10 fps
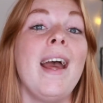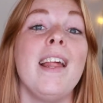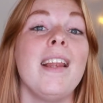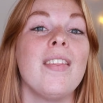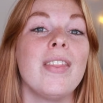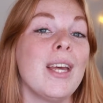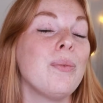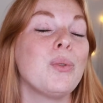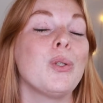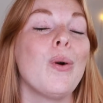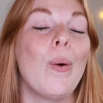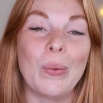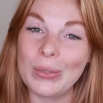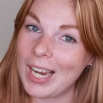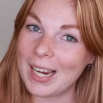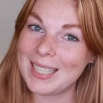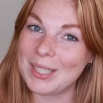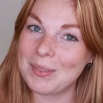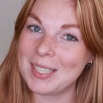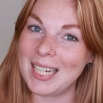And that were all the
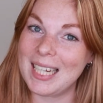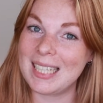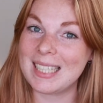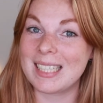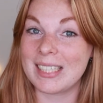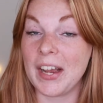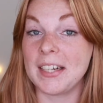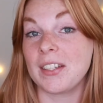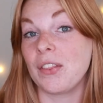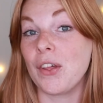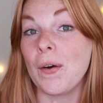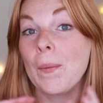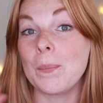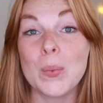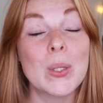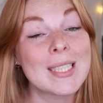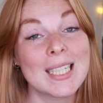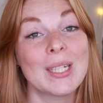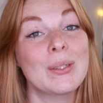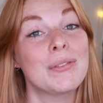items inside the
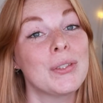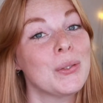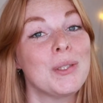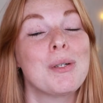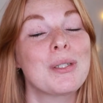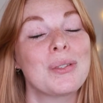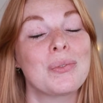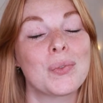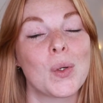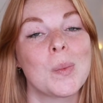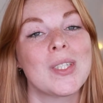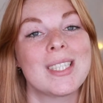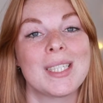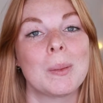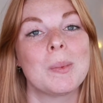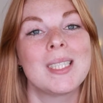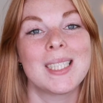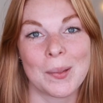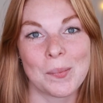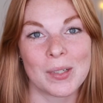unboxing of the Goodiebox from
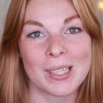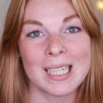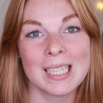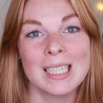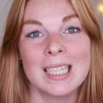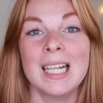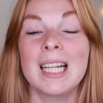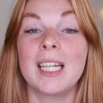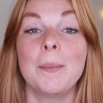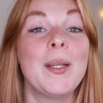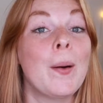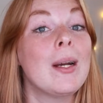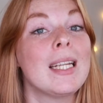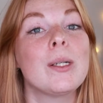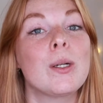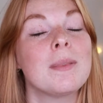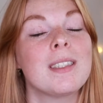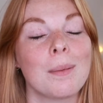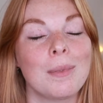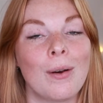September. Let me know in the
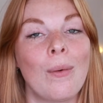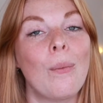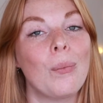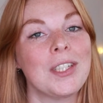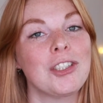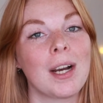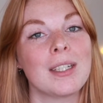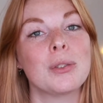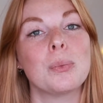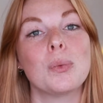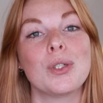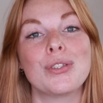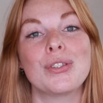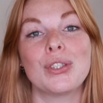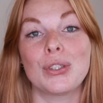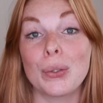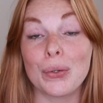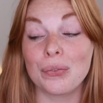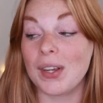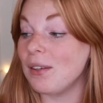comments down below which item was
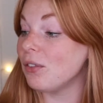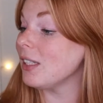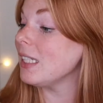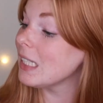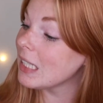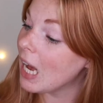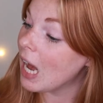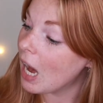your favorite.